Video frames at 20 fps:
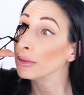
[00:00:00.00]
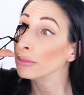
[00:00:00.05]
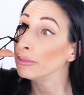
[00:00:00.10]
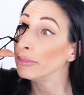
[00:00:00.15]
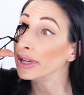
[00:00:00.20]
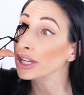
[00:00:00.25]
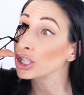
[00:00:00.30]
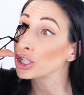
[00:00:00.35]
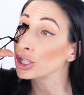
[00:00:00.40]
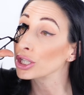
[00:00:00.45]

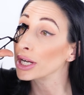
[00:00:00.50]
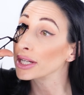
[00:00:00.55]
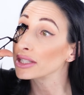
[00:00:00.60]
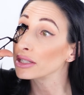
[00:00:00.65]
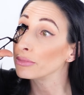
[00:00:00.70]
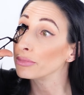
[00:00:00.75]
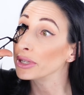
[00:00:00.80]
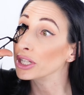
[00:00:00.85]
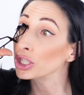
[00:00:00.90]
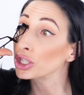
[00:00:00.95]
Make sure not to
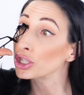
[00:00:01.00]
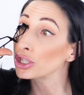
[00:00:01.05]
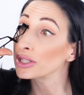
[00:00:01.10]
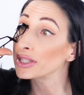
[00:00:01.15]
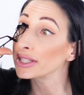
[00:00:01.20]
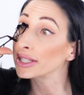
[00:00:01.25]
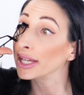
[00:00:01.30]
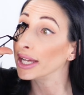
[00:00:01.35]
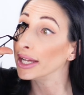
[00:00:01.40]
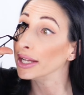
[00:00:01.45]
pinch your
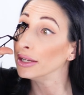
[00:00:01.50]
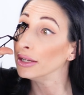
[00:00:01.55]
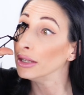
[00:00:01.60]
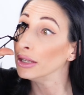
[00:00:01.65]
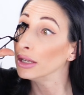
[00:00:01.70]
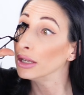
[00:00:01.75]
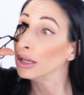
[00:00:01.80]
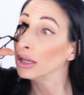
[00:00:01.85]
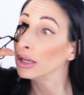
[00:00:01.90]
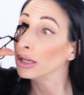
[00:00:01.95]

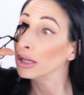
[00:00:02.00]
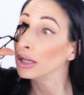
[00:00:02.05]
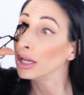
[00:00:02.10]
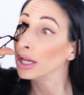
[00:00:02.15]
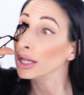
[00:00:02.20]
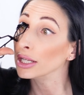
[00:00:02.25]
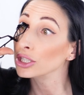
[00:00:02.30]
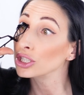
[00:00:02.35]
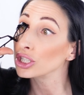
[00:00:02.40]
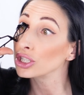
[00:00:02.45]
skin,
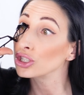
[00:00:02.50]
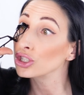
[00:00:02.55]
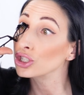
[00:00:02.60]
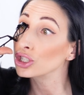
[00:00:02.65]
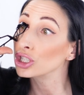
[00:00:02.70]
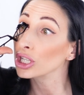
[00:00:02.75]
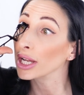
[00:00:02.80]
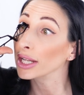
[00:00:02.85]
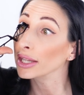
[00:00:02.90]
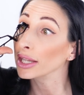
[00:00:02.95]
and
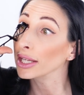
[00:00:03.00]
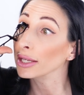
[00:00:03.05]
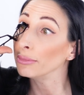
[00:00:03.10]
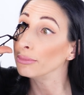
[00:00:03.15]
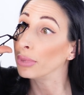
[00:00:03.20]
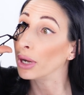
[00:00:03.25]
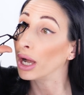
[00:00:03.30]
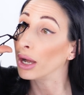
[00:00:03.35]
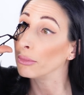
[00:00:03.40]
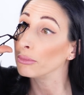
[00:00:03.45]
just gently
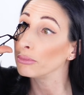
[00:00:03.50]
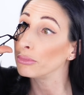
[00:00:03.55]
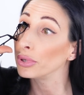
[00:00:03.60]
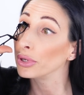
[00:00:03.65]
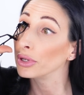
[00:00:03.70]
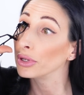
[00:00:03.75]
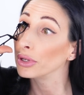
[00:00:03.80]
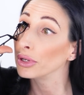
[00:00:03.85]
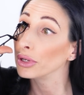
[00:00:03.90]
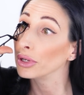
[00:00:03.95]
pump.
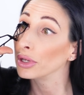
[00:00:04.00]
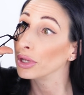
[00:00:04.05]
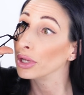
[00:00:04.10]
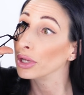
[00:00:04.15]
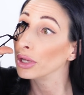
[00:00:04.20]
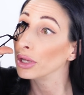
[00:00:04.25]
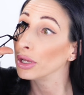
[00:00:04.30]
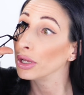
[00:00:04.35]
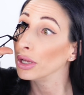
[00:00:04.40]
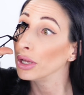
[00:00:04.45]

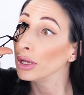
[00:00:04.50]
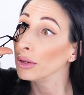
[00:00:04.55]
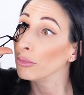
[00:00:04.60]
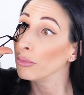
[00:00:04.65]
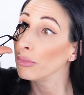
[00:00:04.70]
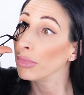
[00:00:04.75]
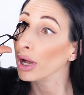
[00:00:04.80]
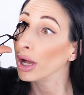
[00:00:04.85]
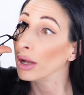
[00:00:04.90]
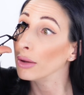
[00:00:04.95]

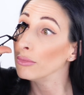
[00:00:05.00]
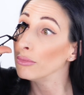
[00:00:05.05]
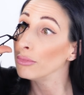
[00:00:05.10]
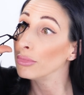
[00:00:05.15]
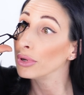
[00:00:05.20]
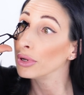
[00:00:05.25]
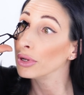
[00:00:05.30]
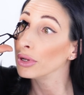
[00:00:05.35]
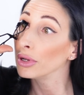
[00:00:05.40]
Pump